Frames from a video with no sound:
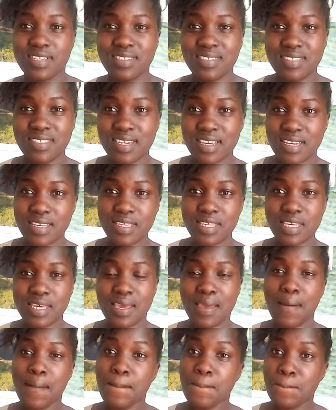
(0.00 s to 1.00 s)
stage
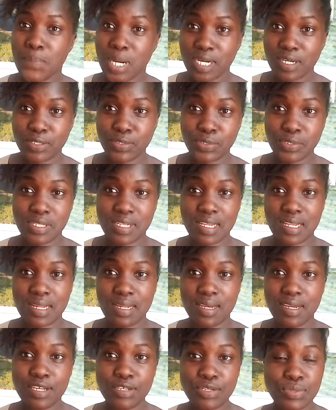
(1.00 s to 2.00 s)
back to
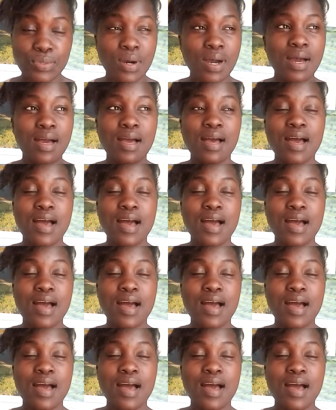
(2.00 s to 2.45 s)
Cleleshwa.